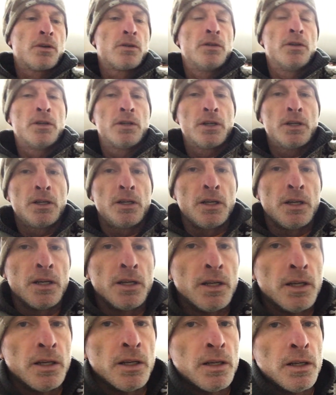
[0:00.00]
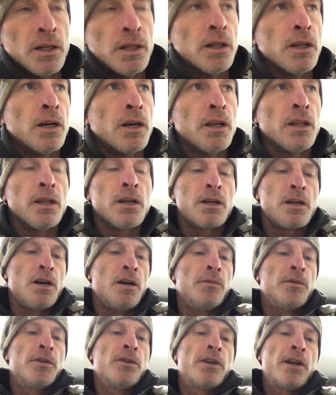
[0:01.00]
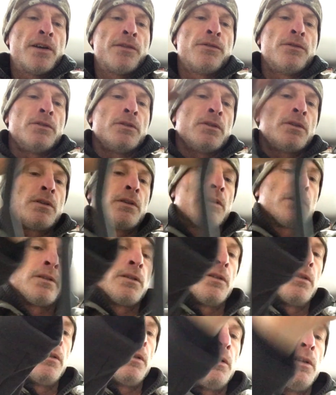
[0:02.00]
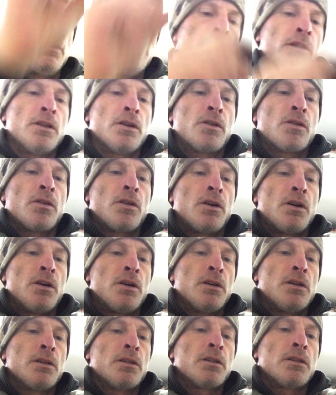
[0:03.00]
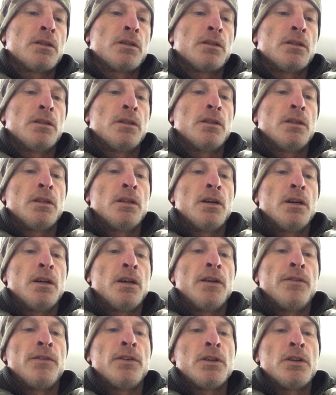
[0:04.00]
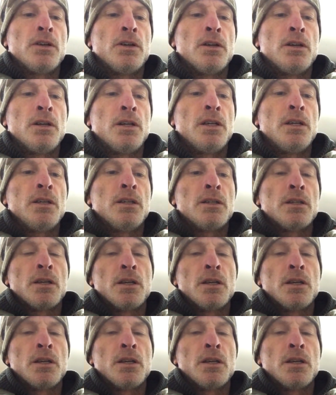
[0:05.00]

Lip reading: real good in a lot of the common rifles, you know, the crawls, the air venturies.